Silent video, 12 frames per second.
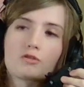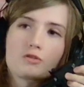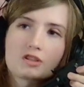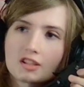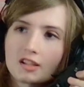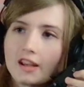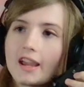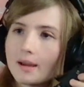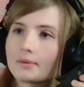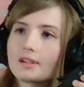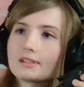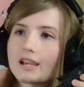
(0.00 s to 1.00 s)

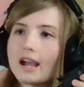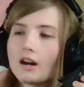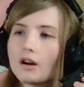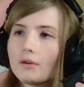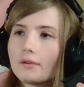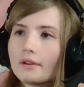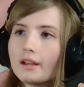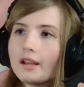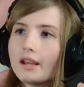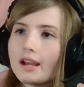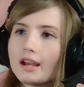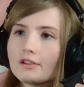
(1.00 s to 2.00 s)
slammed it down,
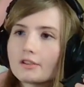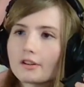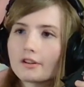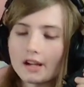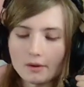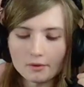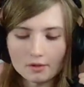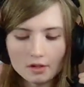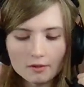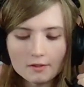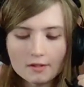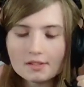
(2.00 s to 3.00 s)
and you're now
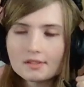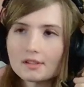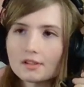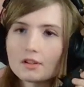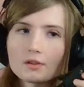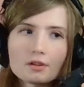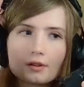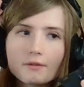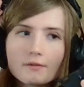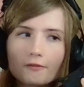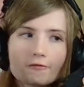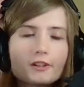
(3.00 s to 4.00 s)
nervous, you're
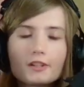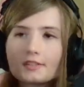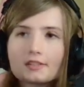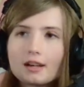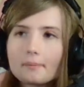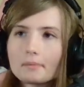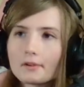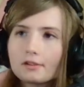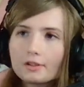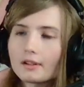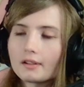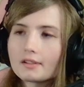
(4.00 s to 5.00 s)
frizzed up, your
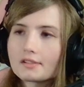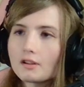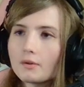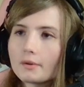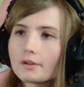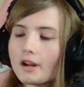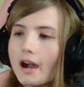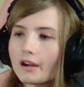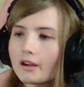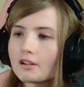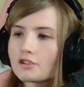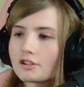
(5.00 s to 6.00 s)
adrenaline's going, you're not
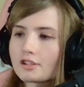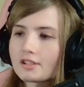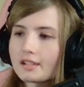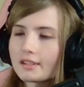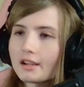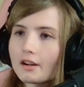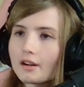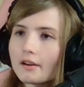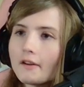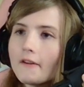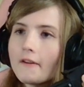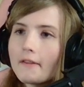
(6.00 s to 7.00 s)
gonna just sit there.
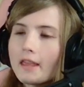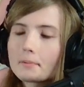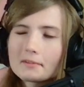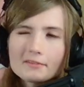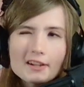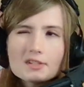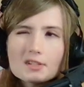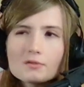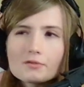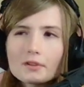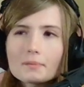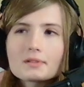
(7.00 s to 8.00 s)
It prevents you
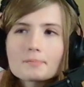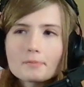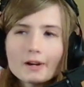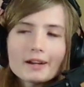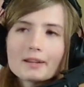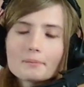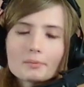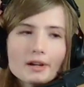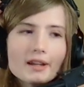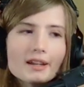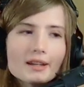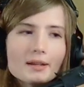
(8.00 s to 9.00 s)
from spraying and
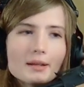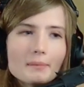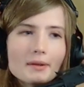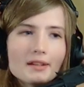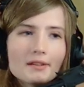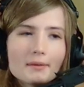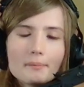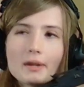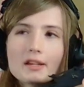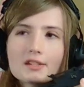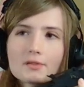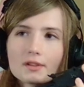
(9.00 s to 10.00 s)
praying, and it
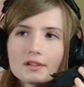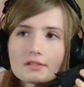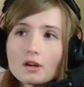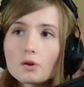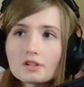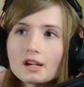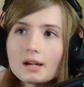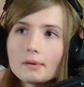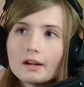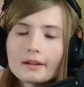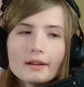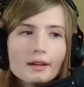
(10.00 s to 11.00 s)
makes you realize, oh shit, I'm on